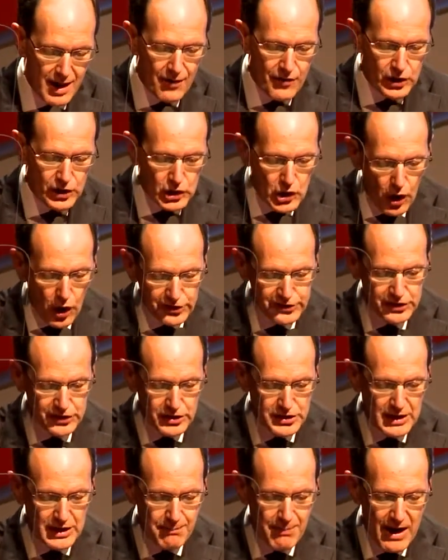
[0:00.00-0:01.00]
The
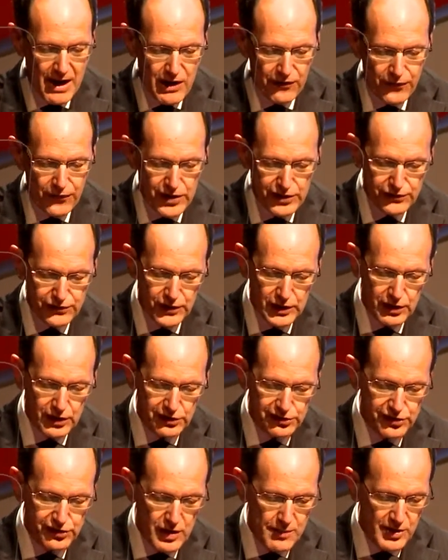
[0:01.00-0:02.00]
cost-cutting benefits for
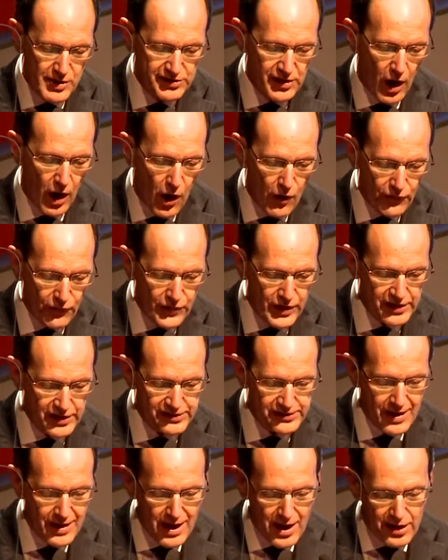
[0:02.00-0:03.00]
consumers are
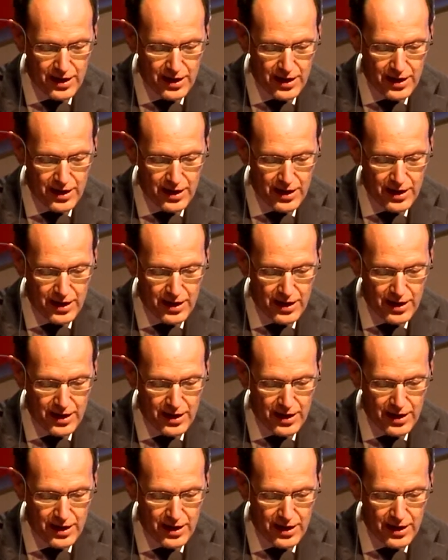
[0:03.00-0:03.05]
obvious.